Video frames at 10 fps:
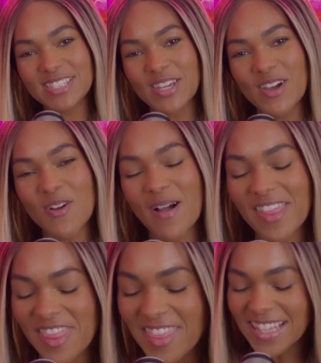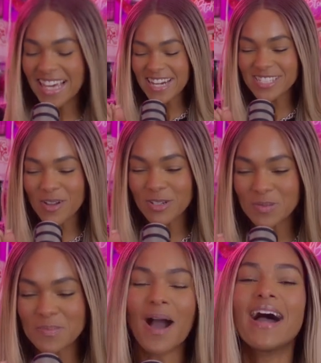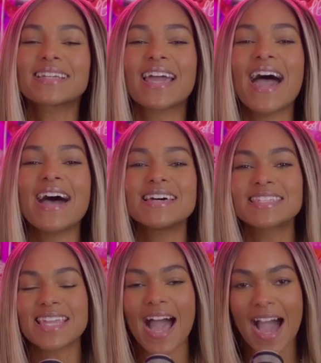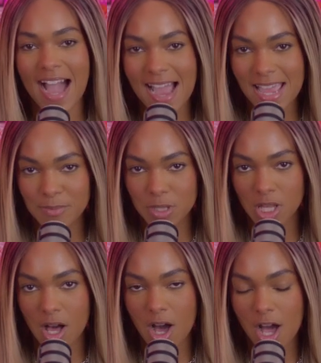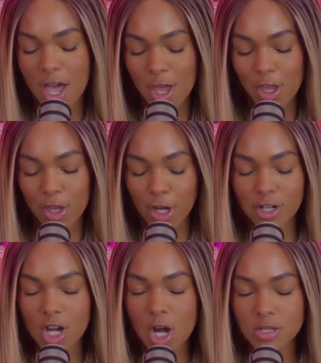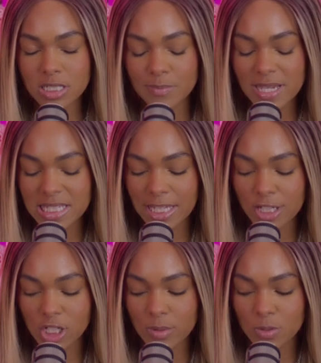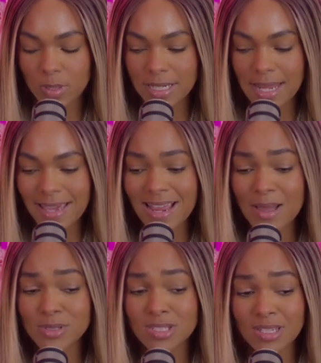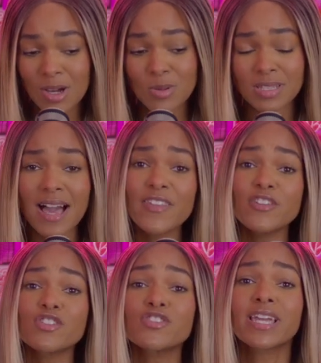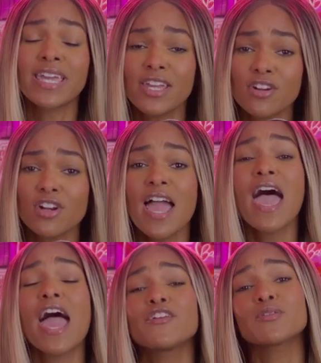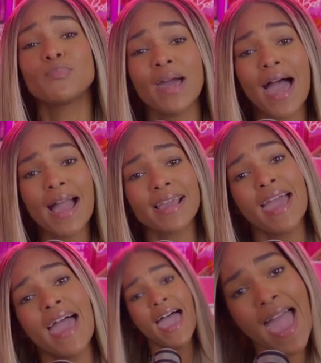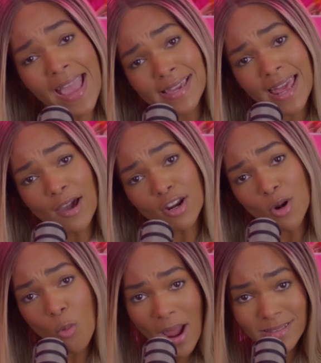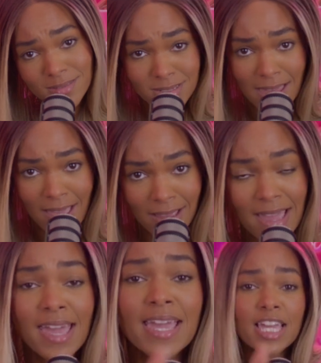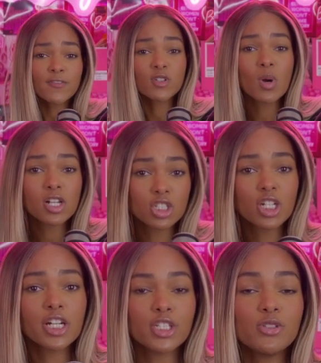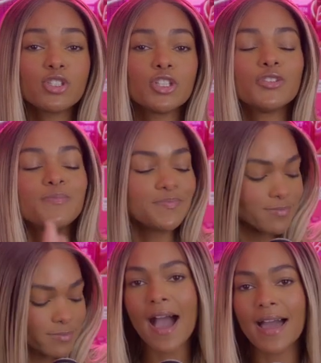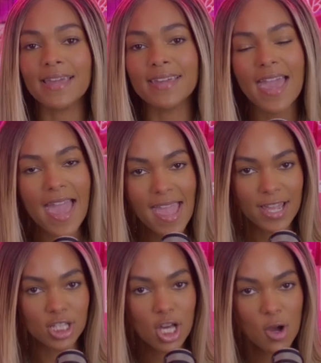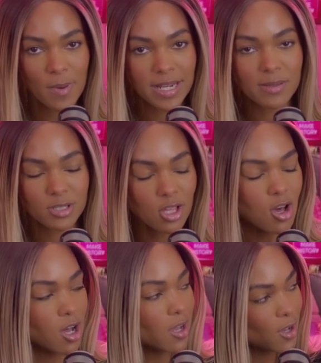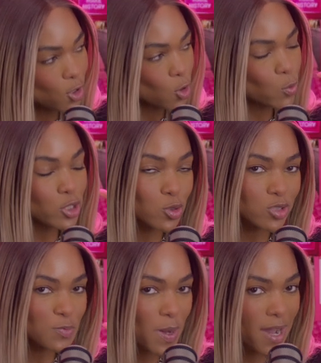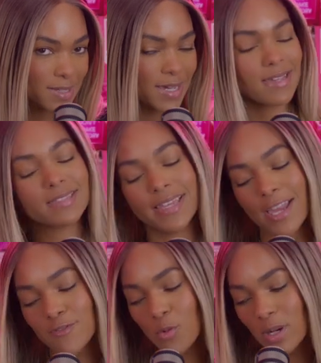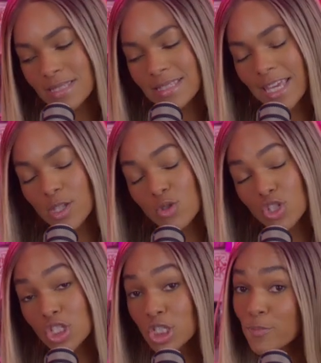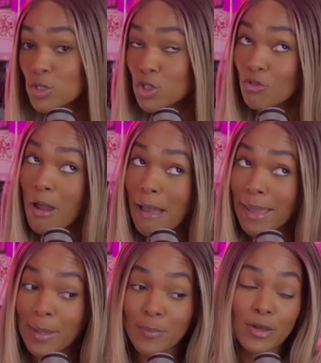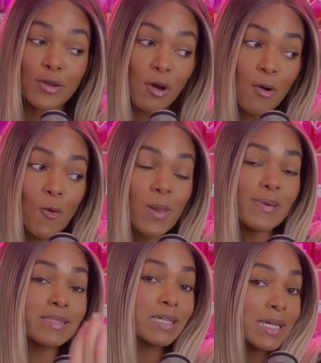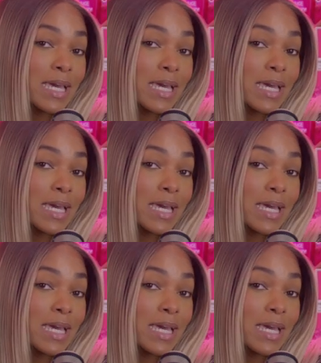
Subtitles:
to the Ladies Always Win podcast. I am Law, your host, Miss Ladies Always Win, and I'm so glad that you're here and you're back hanging out on a Wednesday. If you're watching on YouTube, hi, hey, hello, my name's Law. We do this podcast thing every Wednesday. You should subscribe, you know? Maybe